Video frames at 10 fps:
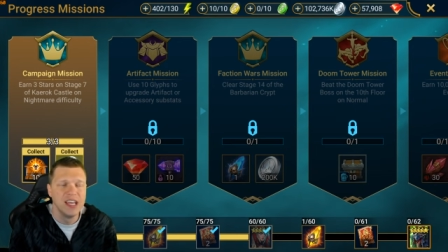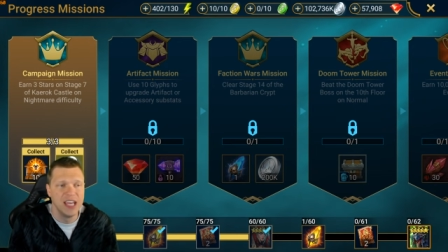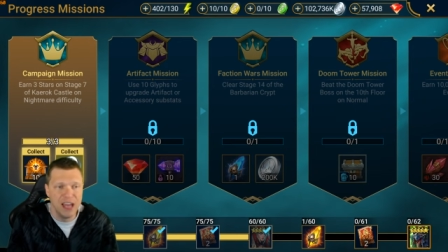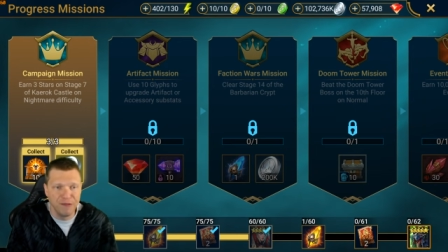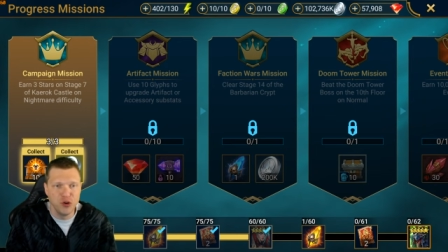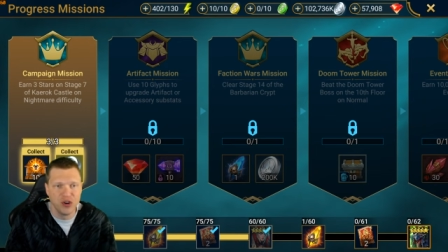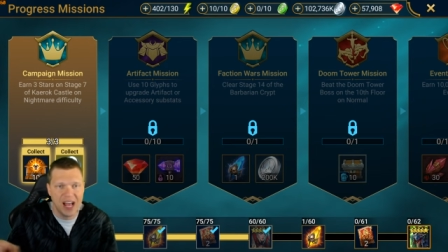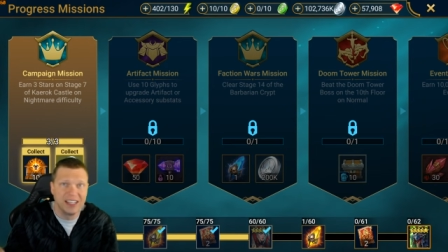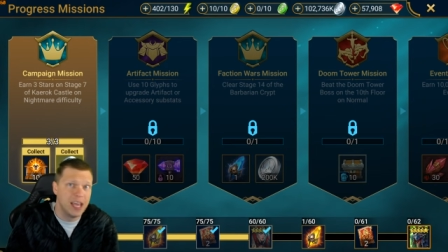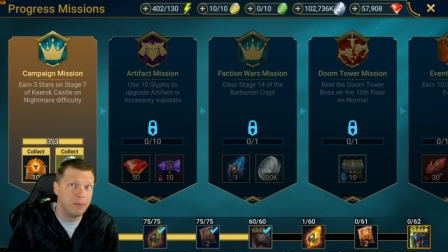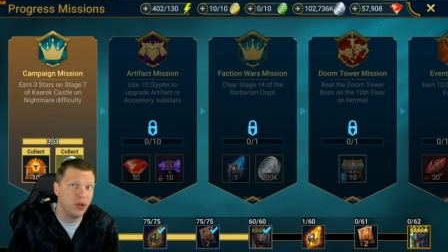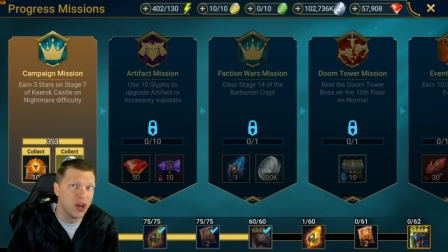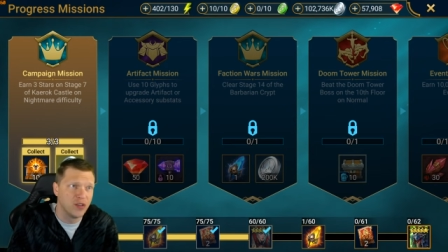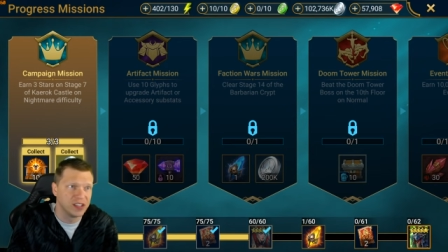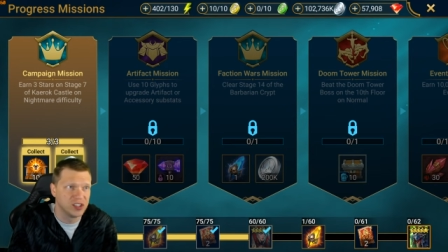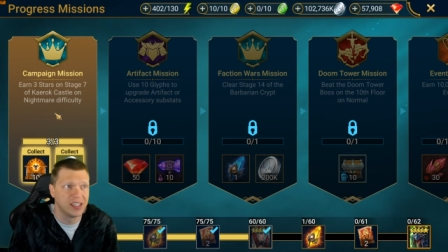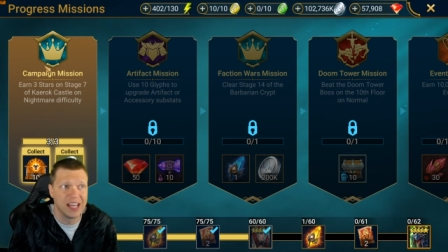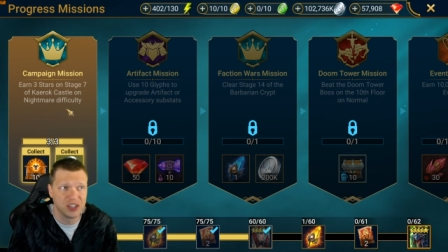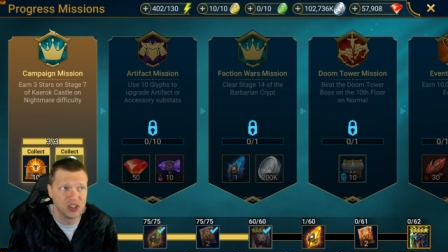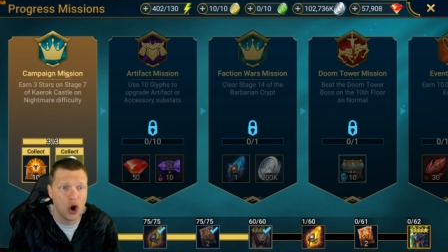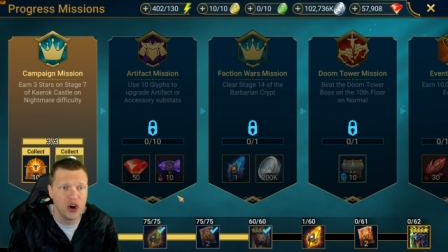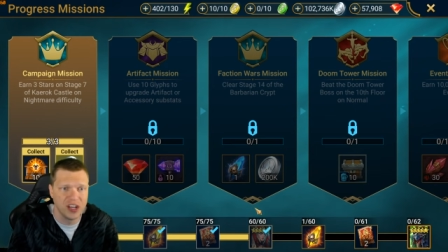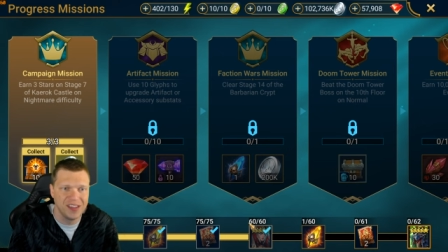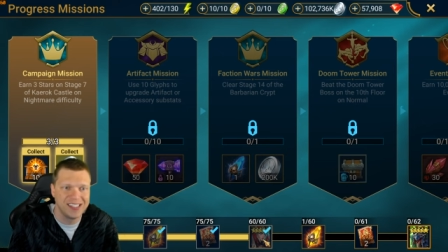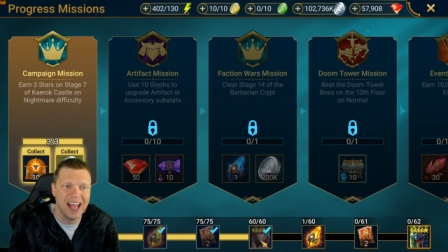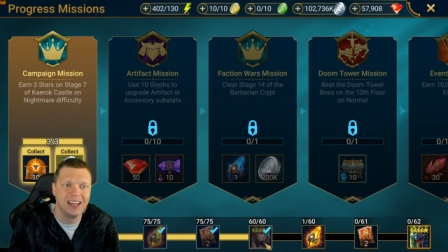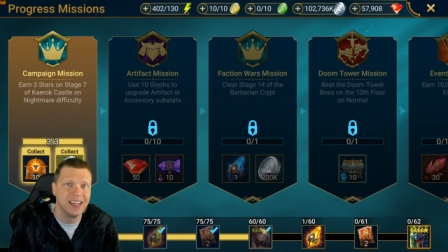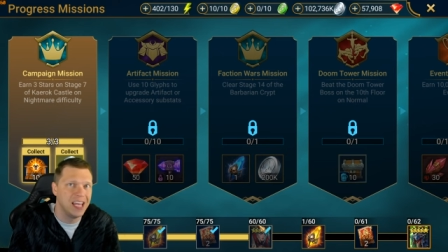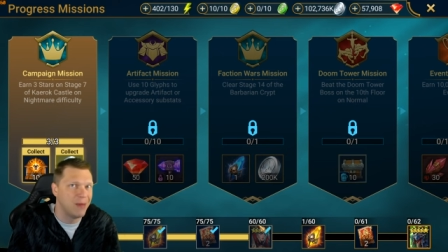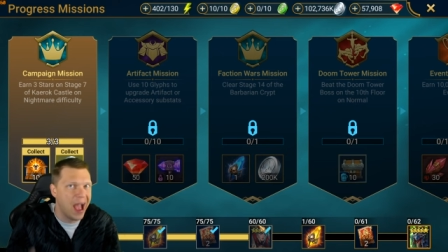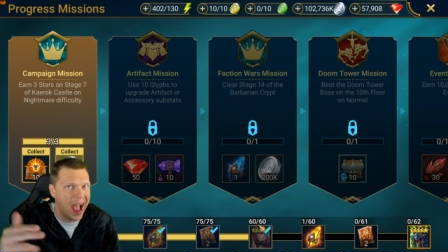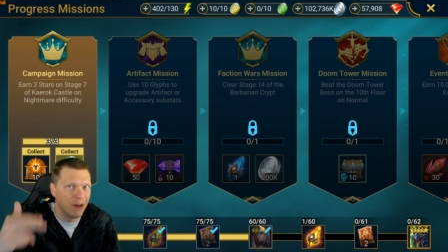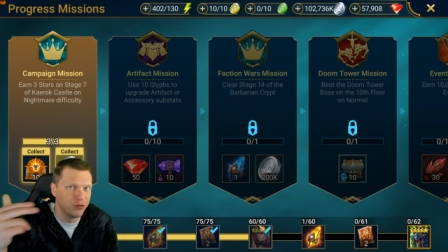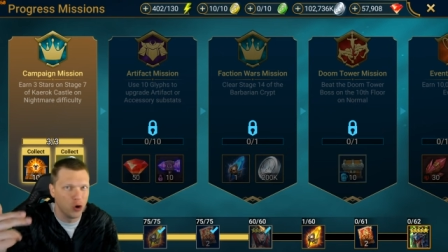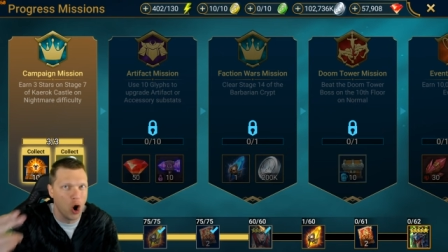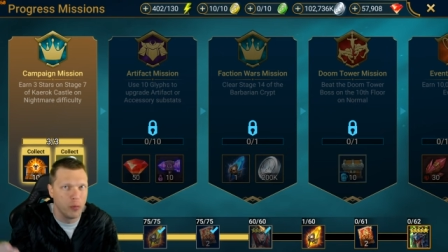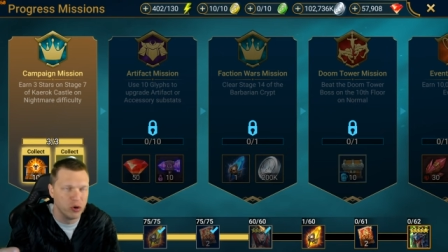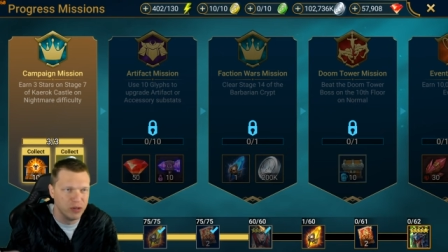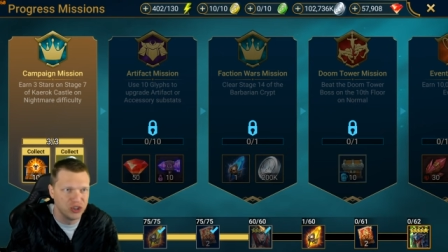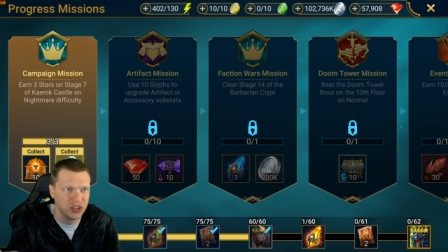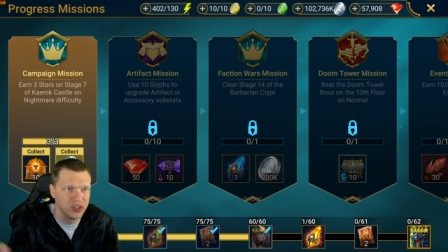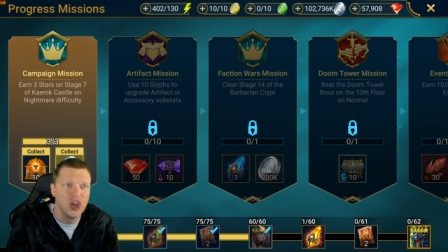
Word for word: if you're an endgame player that's kind of starting on these endgame after Arbiter missions,